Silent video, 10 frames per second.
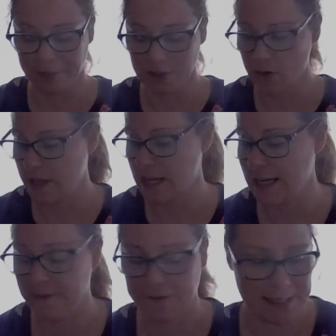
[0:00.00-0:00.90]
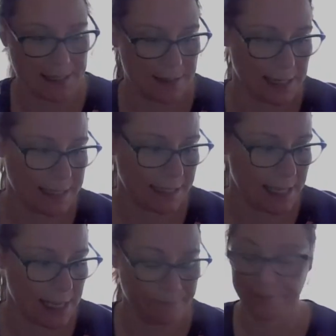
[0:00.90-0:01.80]
so that it fits
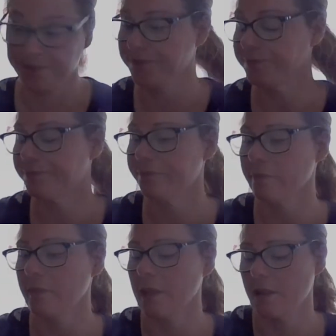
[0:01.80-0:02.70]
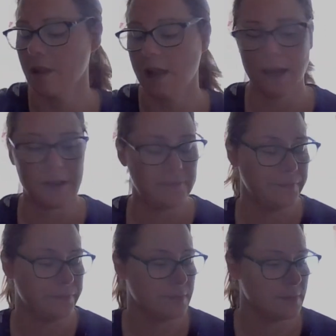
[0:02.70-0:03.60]
nicely.
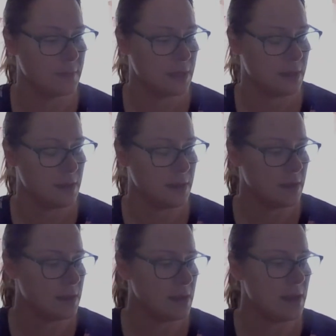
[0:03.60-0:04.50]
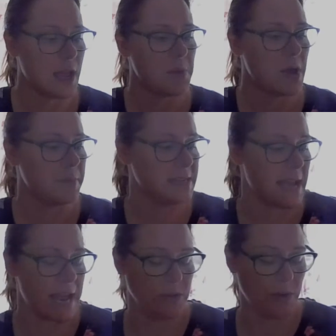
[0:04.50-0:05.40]
And mom and
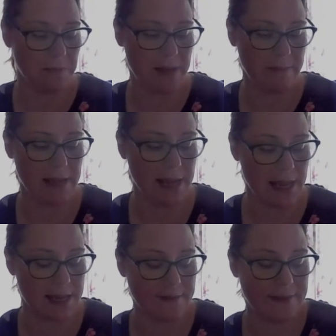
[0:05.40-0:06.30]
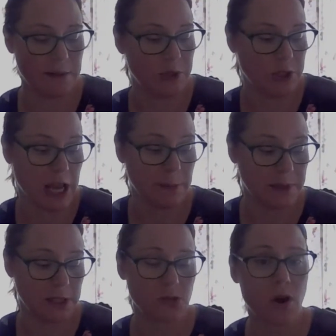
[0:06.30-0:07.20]
dad, you can maybe give them
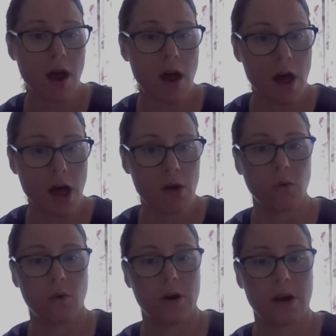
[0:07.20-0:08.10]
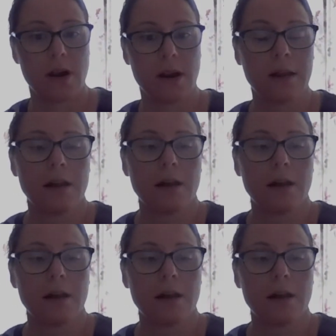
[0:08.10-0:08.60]
shapes to draw, or